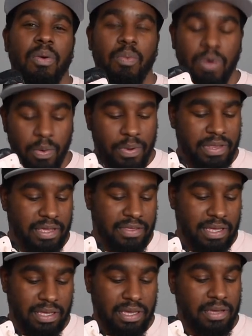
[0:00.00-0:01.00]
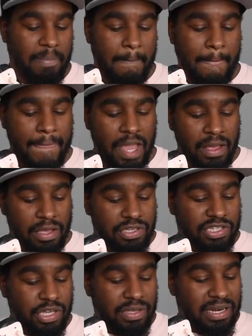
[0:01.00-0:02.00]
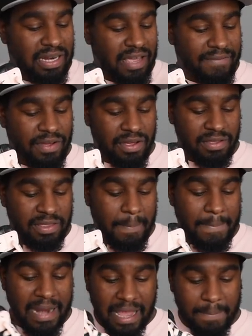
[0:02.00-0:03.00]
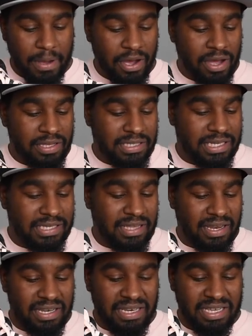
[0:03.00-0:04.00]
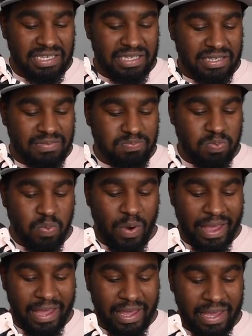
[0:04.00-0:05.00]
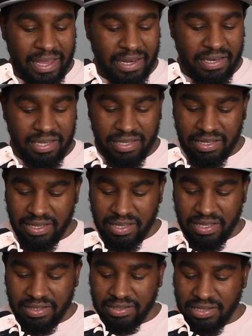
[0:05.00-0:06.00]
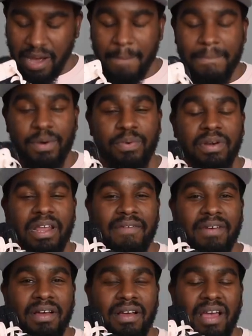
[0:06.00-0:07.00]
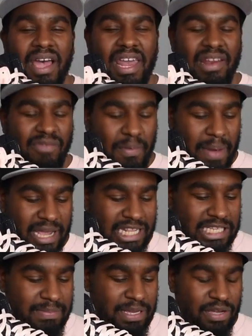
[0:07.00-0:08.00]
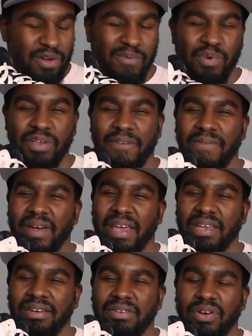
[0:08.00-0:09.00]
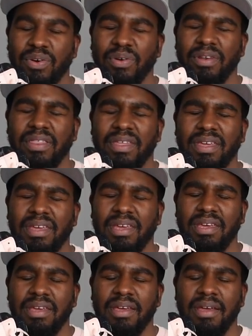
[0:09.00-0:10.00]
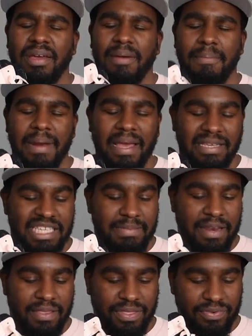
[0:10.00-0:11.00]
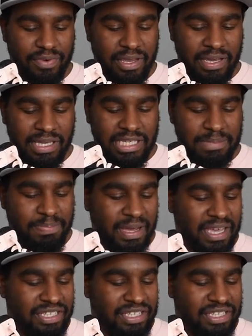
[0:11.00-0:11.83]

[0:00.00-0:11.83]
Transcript: what were they thinking so the leather the black parts is done in this weird tumbled leather kind of reminds me of what you find on the black cement threes but